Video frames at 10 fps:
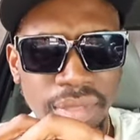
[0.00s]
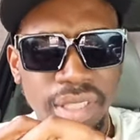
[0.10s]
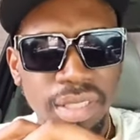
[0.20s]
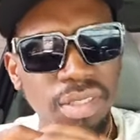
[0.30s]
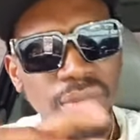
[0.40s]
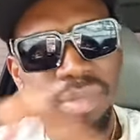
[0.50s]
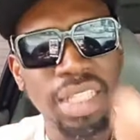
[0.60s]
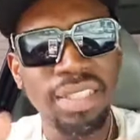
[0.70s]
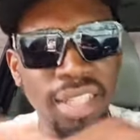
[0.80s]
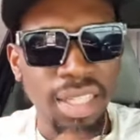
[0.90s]
Somebody
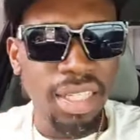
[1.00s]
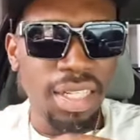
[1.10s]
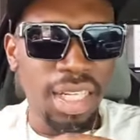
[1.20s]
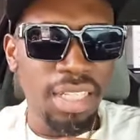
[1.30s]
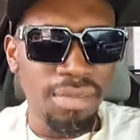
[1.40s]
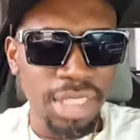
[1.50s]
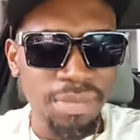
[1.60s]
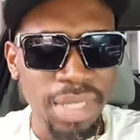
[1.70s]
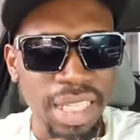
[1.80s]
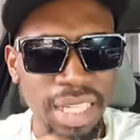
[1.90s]
said the economy is better